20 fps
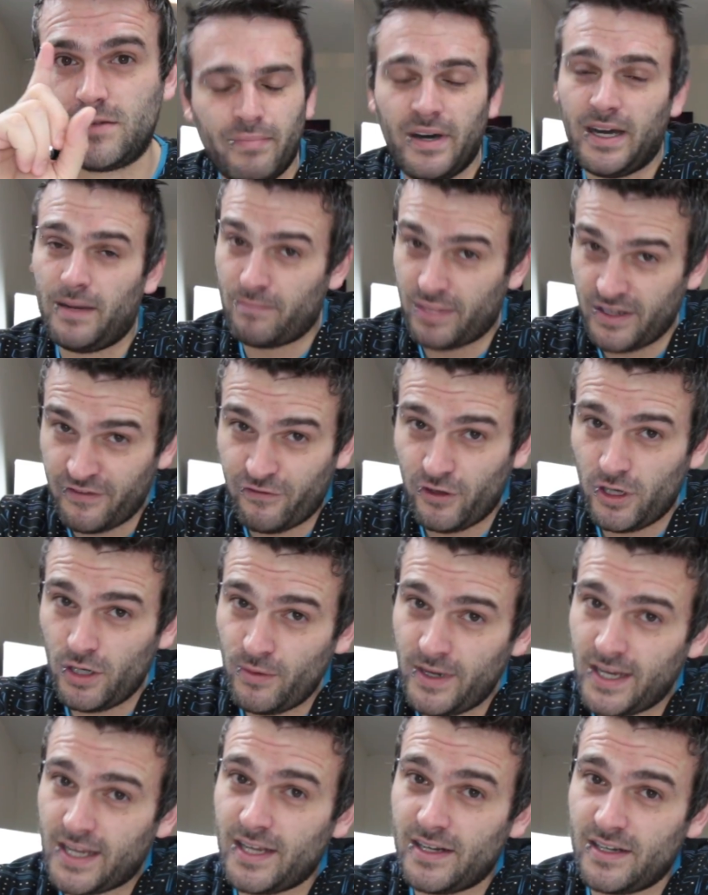But before
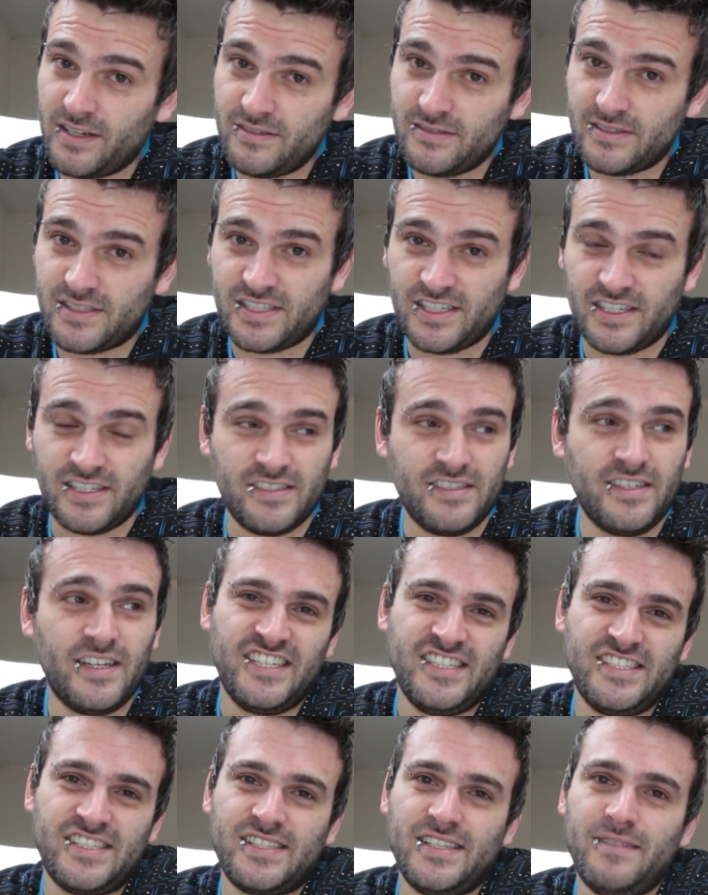we can do so,
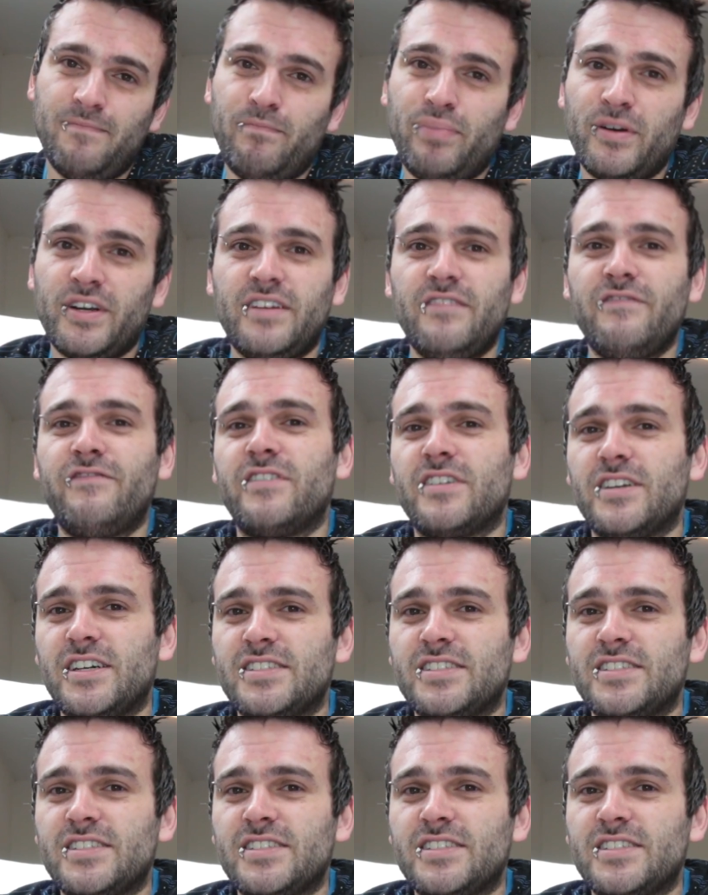it is important for